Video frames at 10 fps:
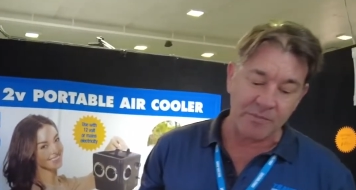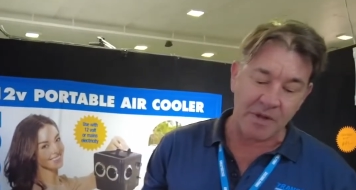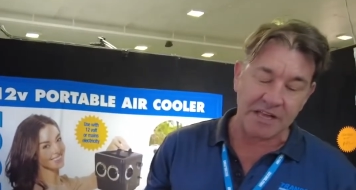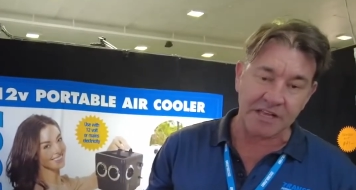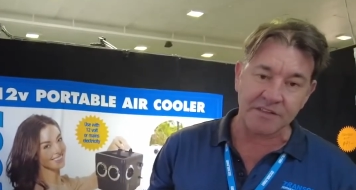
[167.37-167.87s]

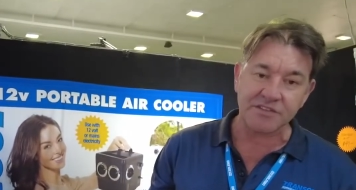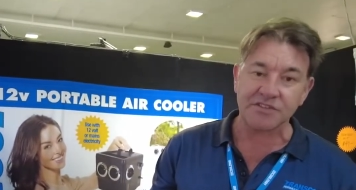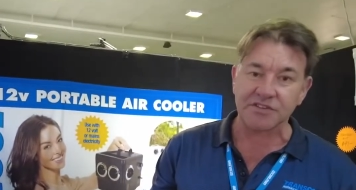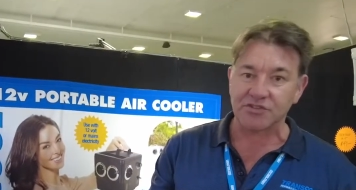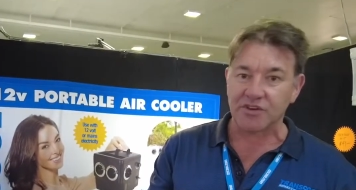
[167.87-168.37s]
Speaker 1: making this is
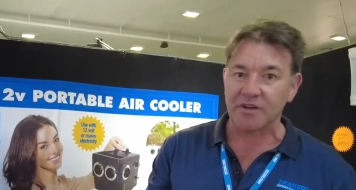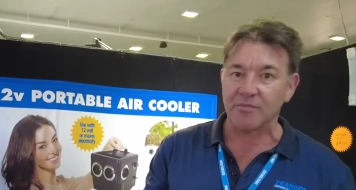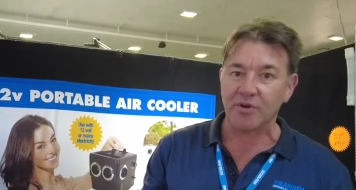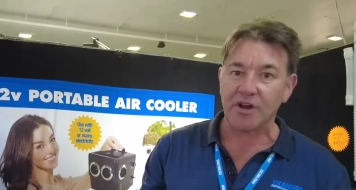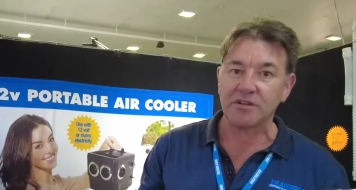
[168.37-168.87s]
an Australian
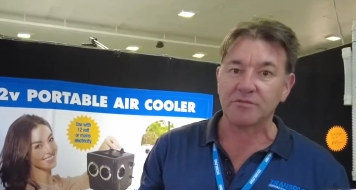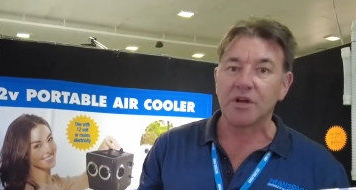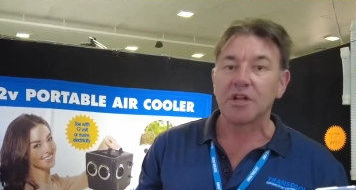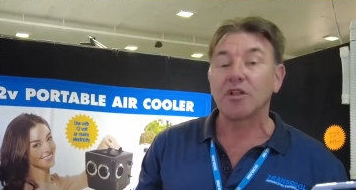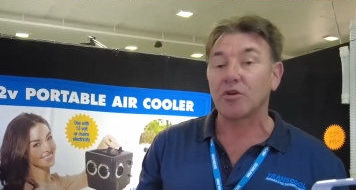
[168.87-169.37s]
product
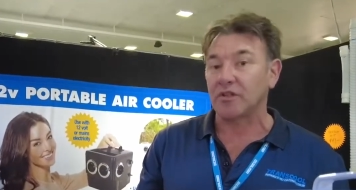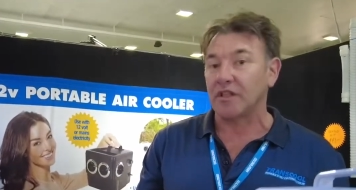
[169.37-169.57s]
local